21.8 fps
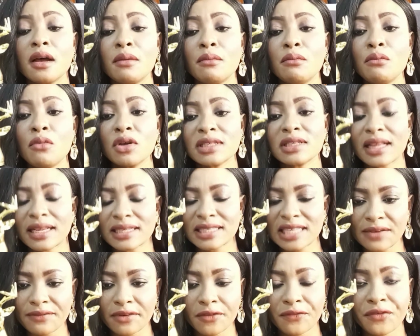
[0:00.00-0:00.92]
Most
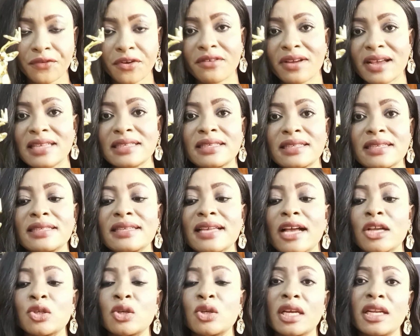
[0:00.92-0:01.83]
Lattafa fragrances
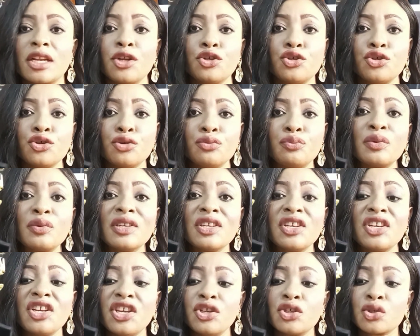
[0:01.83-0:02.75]
actually dupe
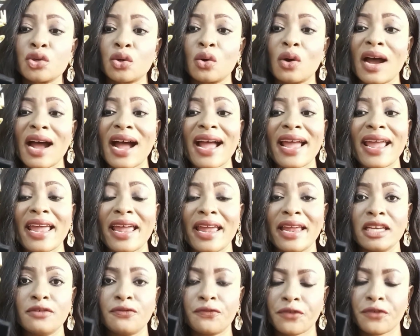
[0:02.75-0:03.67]
niche or
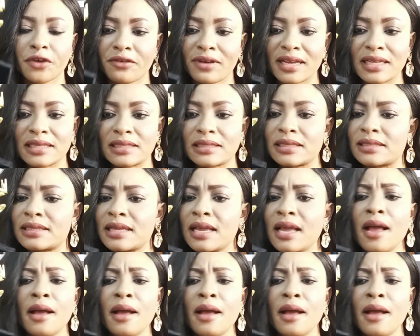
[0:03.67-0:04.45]
high-end fragrances,